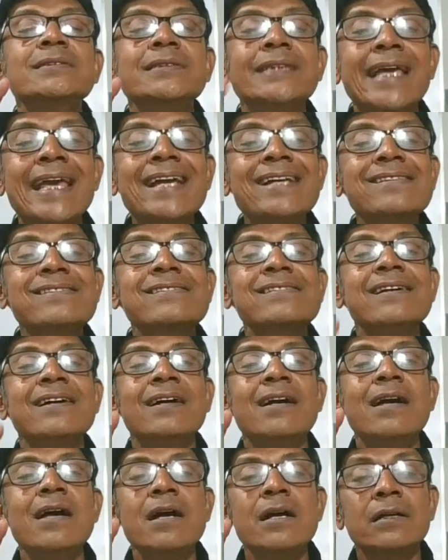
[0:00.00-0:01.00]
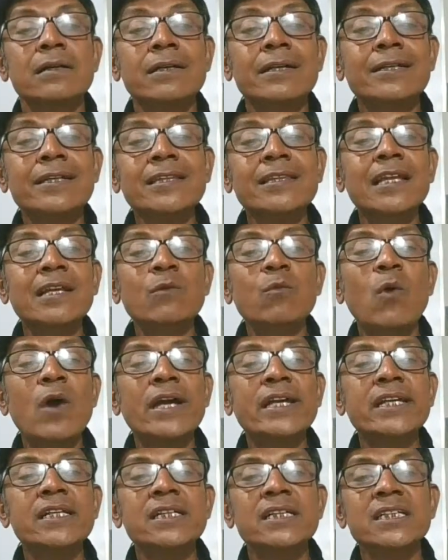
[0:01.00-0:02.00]
X greater than
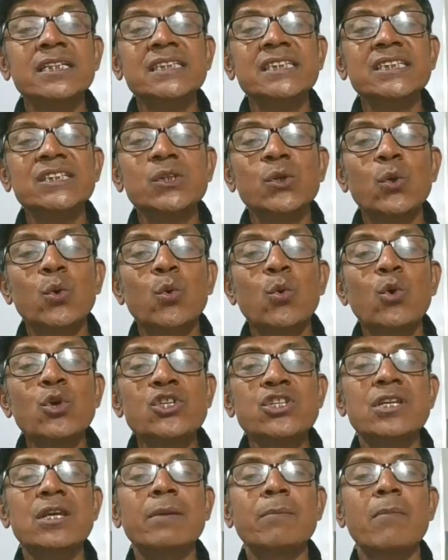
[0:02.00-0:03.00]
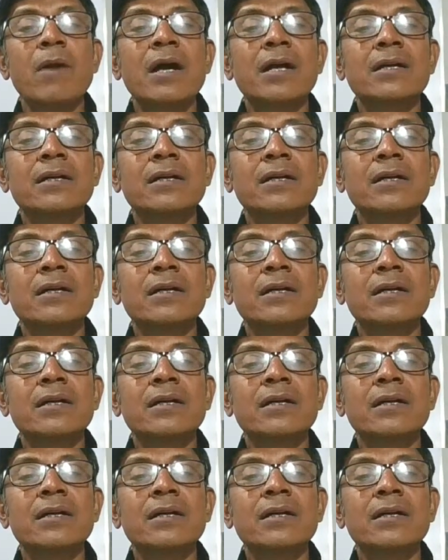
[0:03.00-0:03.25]
y, question mark.